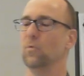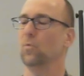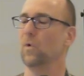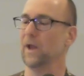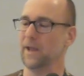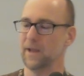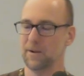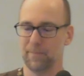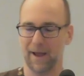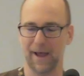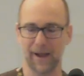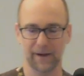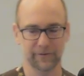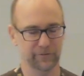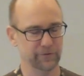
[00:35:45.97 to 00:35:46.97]
it way
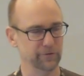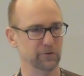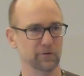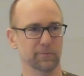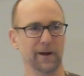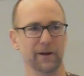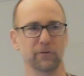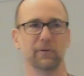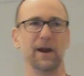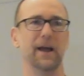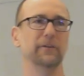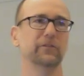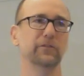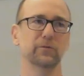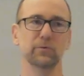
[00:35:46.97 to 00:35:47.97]
back to my
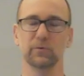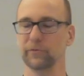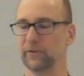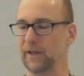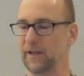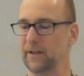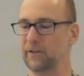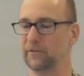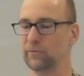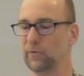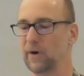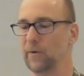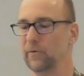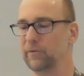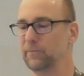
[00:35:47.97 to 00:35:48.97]
grad school days
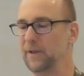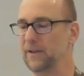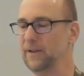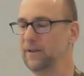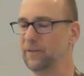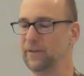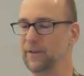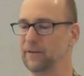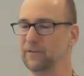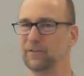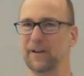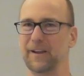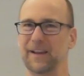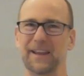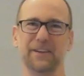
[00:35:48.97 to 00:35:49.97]
where I was making things
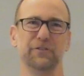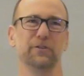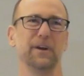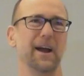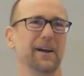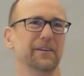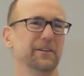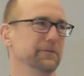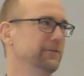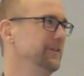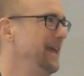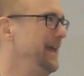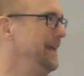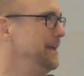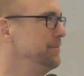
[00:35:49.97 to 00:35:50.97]
like
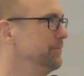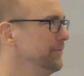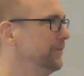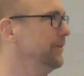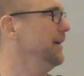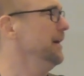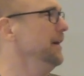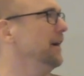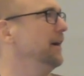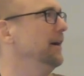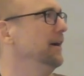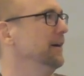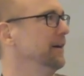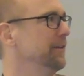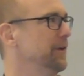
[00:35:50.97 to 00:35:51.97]
interactive games
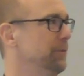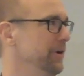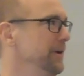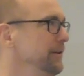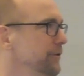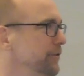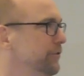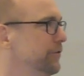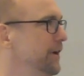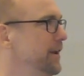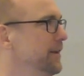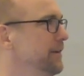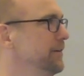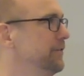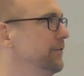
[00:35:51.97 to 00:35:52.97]
uh, that were
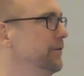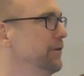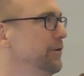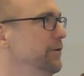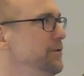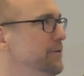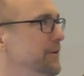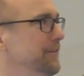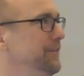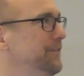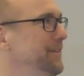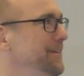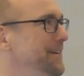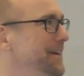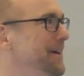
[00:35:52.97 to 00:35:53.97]
illustrated. So you can
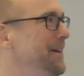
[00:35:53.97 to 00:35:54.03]
see